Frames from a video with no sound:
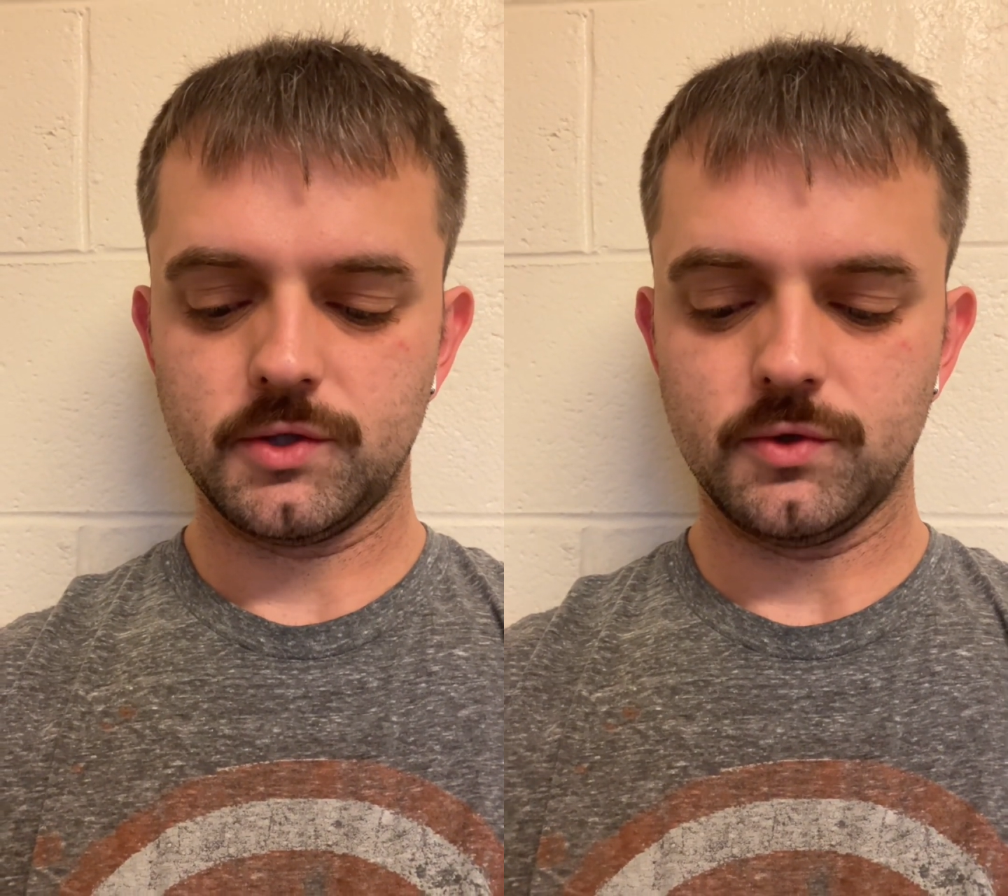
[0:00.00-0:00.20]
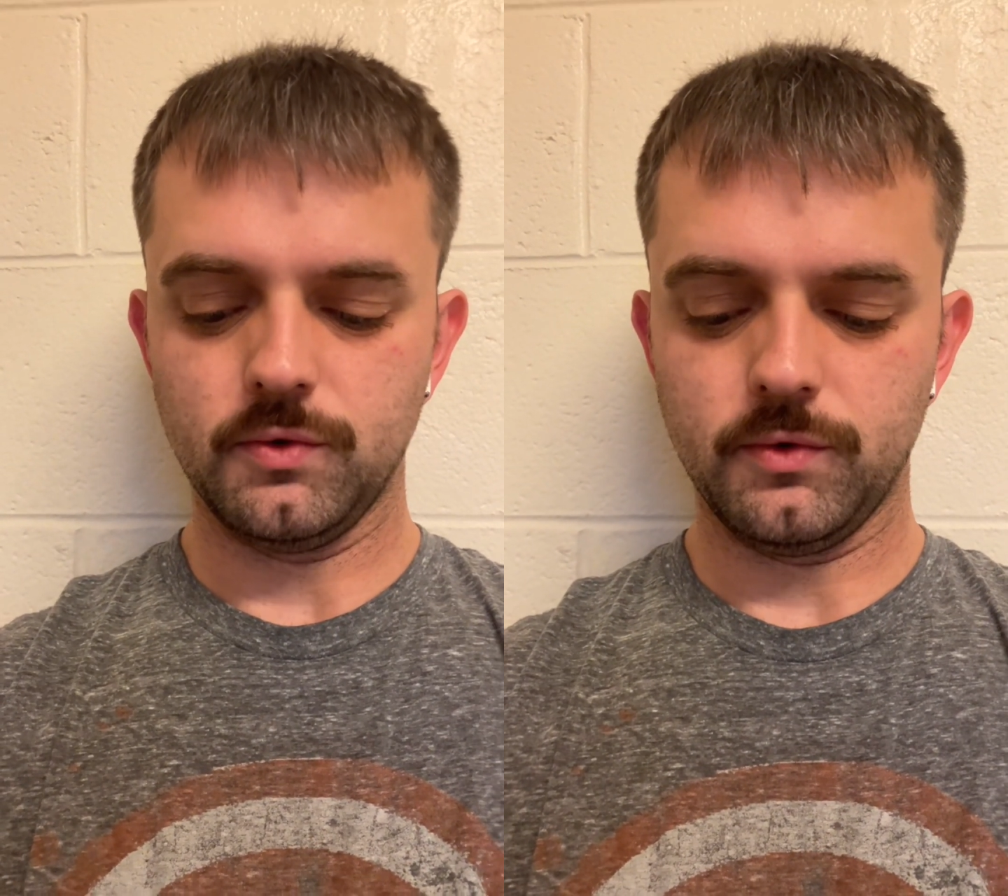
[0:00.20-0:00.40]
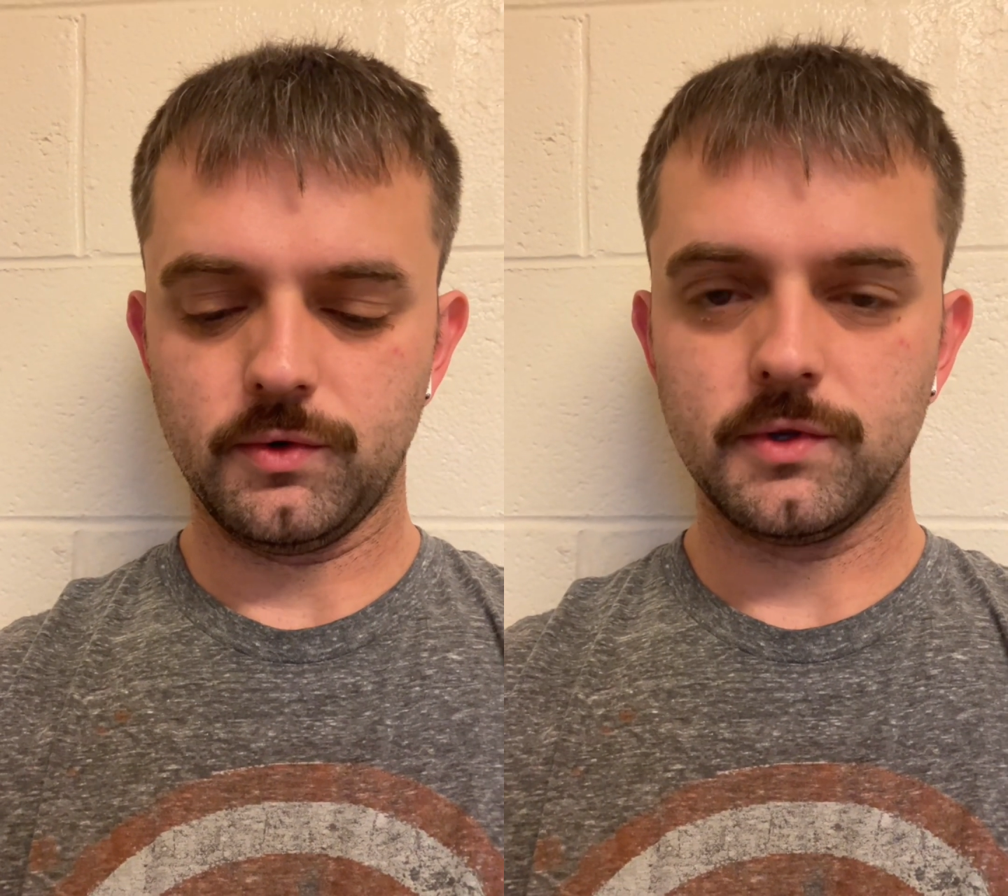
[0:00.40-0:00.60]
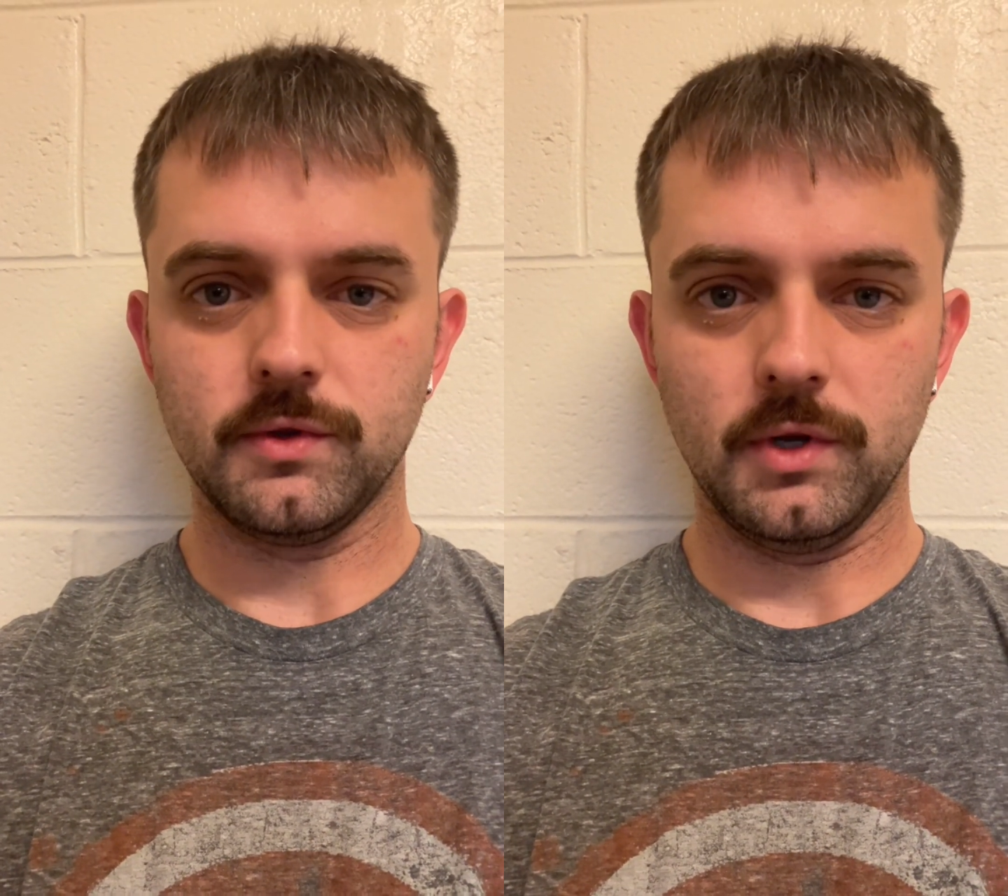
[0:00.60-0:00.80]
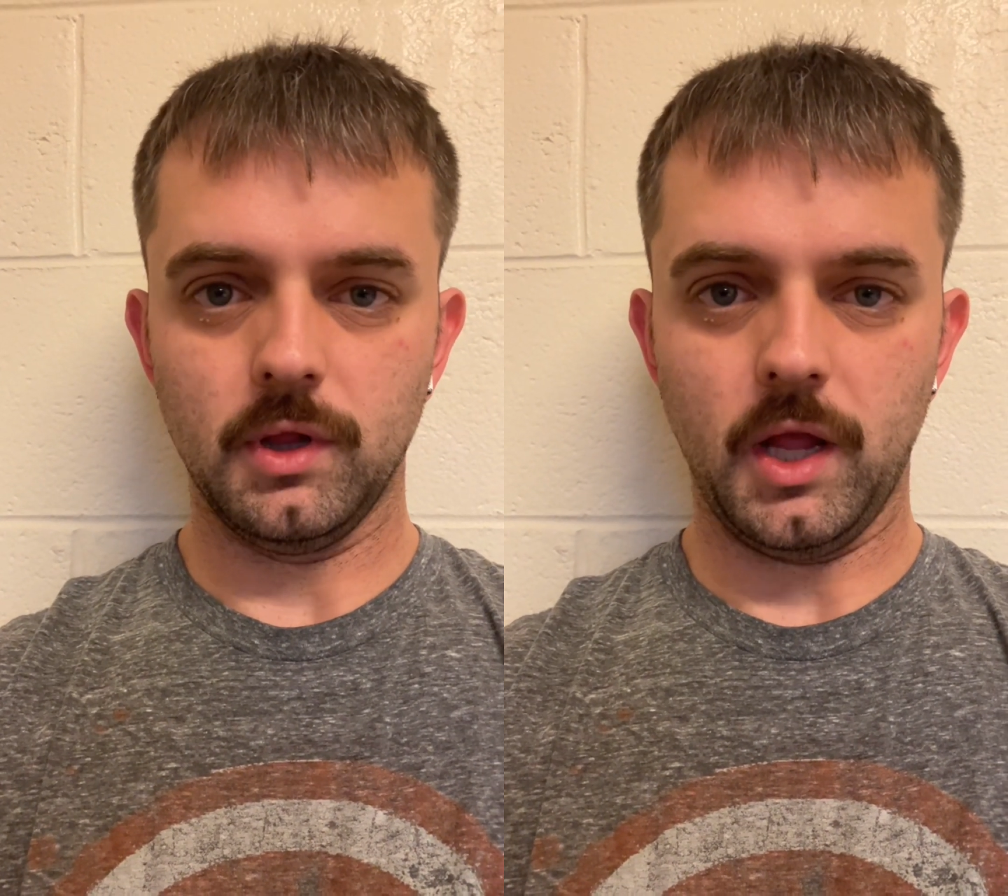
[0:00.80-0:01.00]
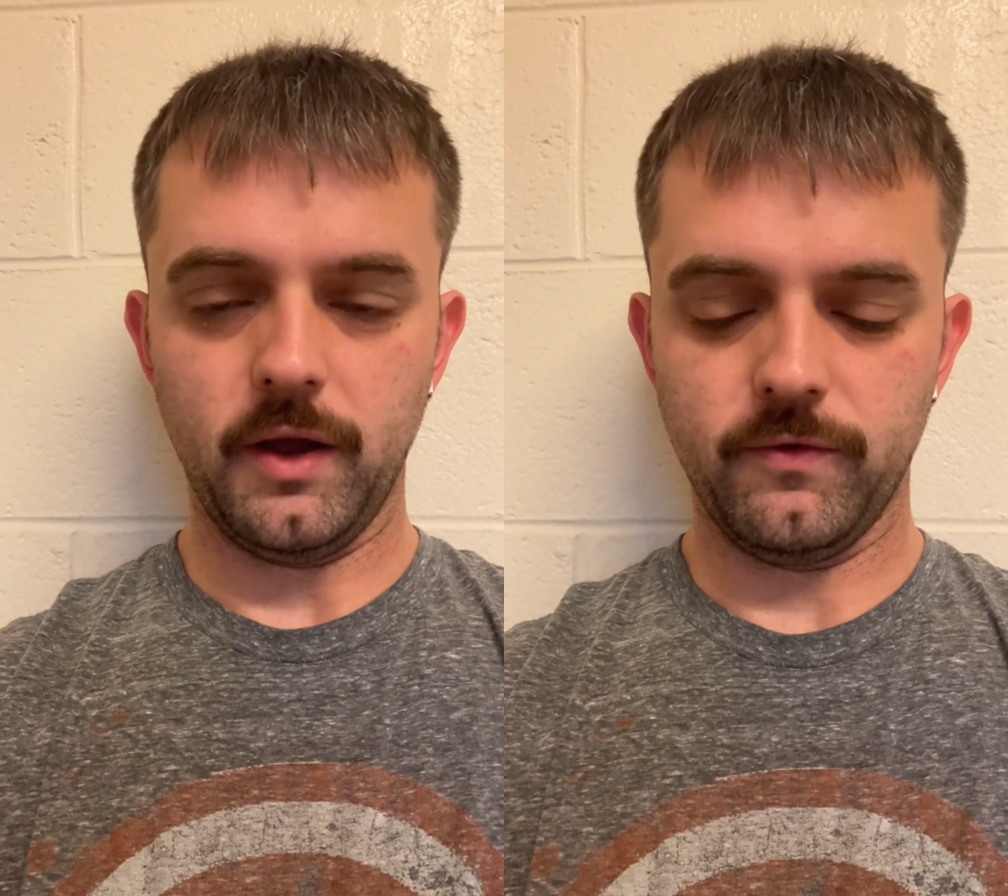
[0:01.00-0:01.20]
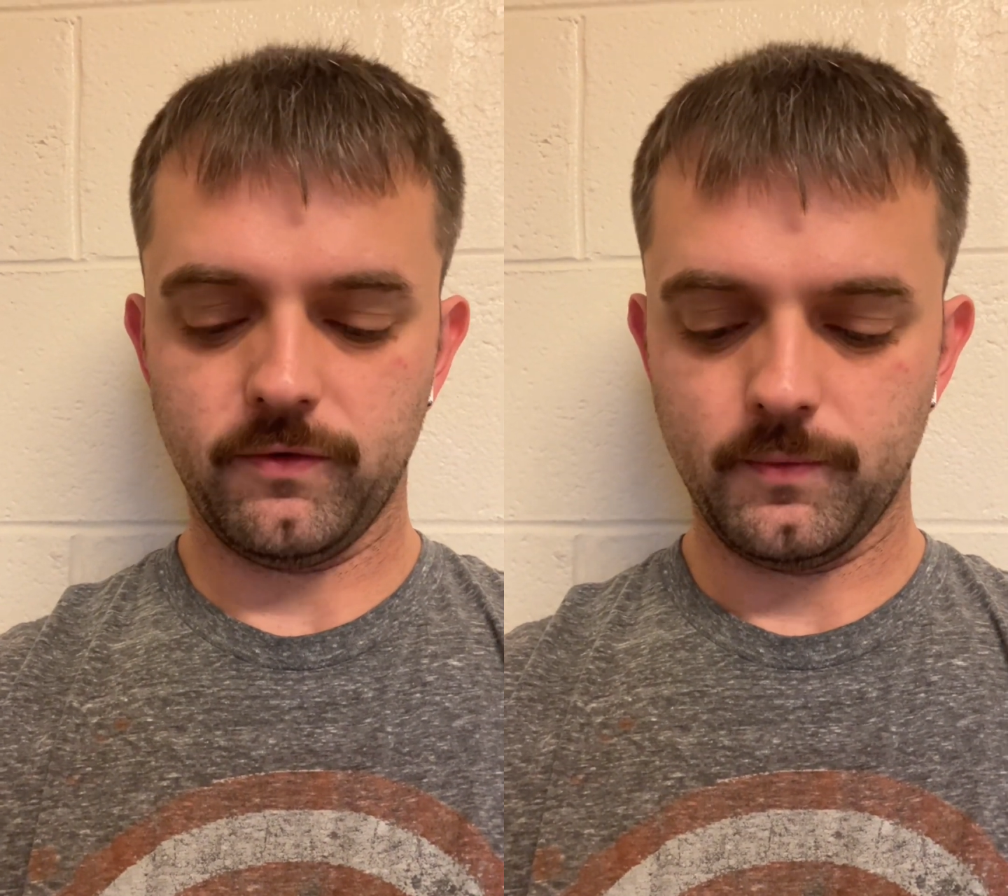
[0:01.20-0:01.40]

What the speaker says: truth to their life.